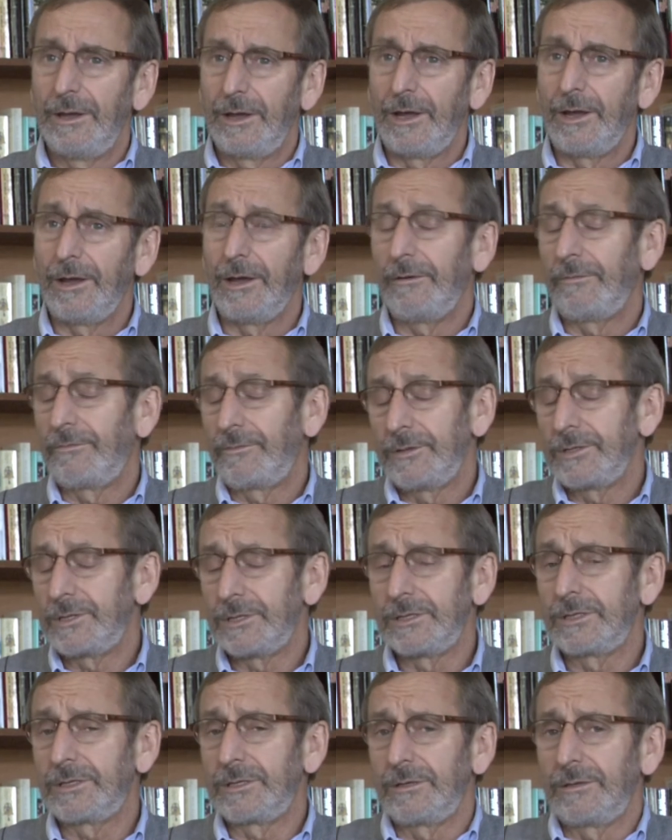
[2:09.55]
For
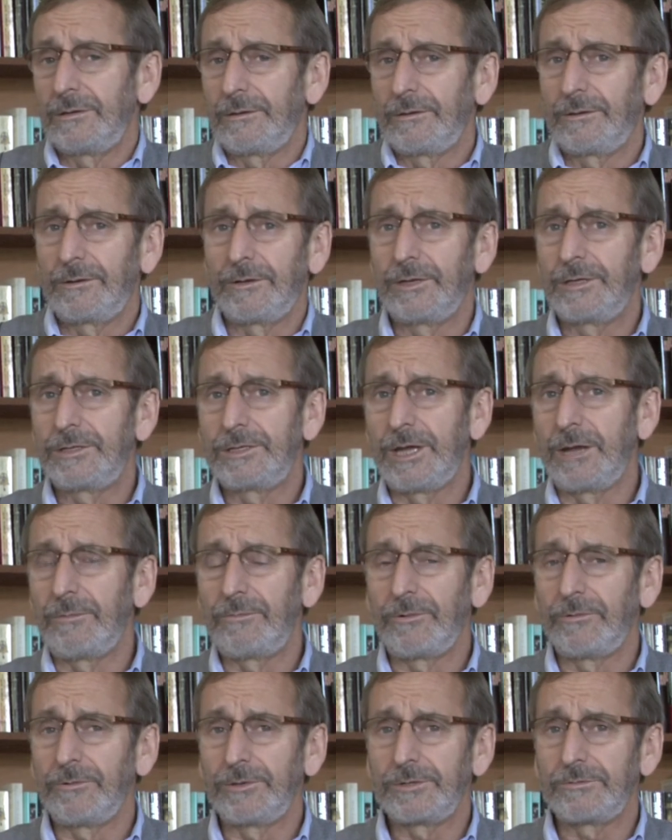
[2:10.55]
instance, a good
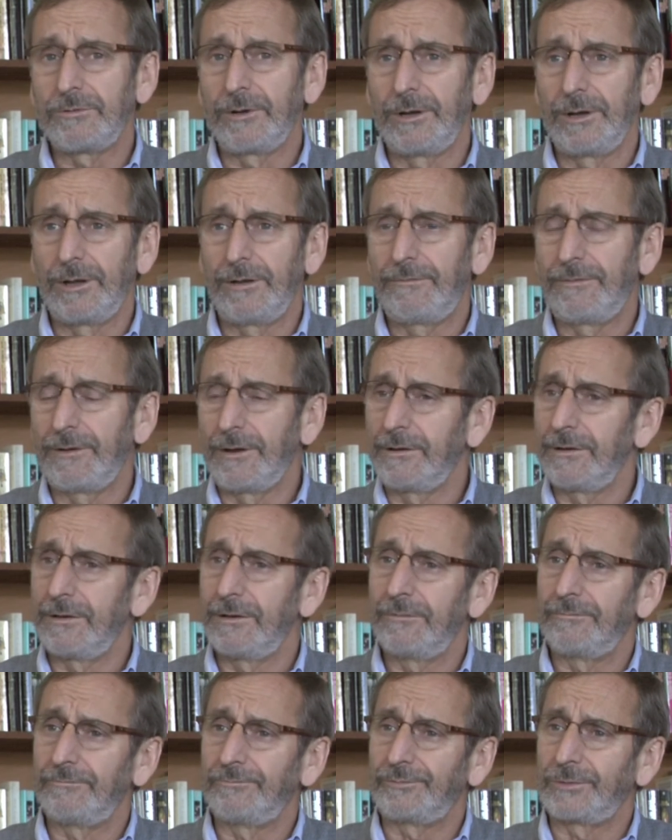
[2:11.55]
example was one I found
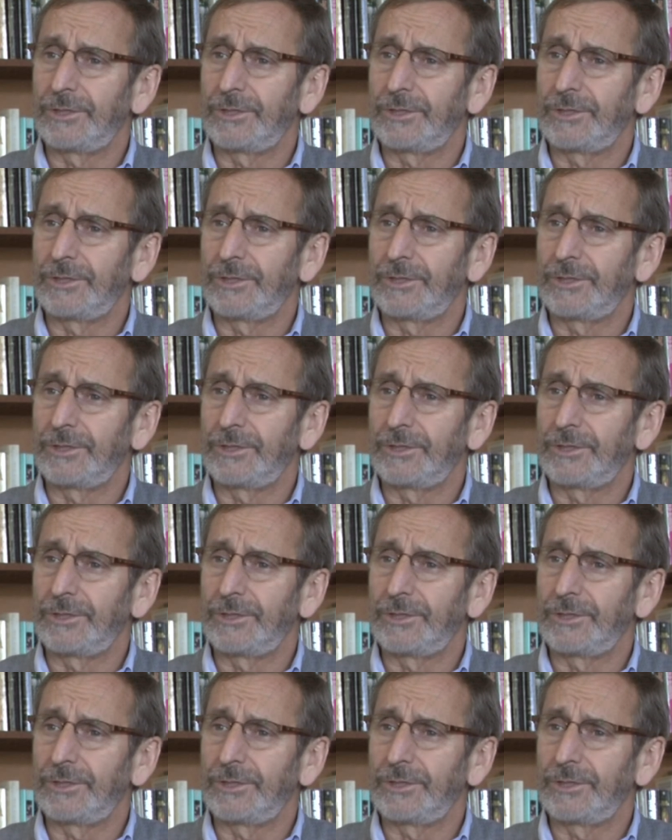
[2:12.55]
in